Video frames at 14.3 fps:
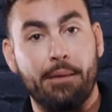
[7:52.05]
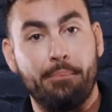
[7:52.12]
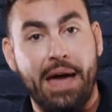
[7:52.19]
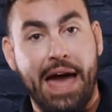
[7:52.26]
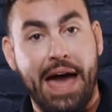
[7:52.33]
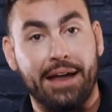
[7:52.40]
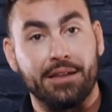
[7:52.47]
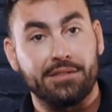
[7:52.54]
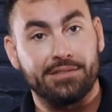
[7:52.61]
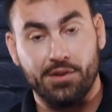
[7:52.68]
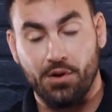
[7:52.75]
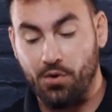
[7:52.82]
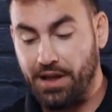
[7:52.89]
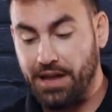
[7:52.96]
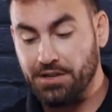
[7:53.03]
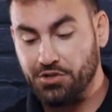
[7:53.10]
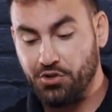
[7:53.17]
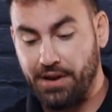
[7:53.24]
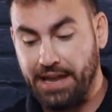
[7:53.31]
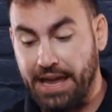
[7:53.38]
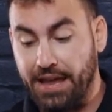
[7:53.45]
a pad so
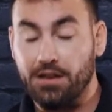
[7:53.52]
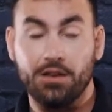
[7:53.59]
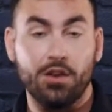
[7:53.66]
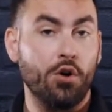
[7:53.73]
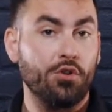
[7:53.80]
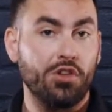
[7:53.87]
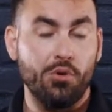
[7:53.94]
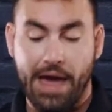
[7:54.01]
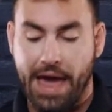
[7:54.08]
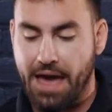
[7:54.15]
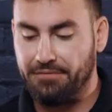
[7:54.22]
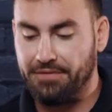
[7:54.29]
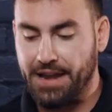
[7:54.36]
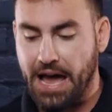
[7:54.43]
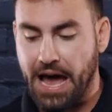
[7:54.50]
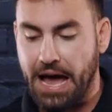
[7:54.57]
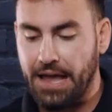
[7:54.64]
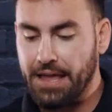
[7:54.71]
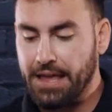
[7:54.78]
intricate? No, you have not.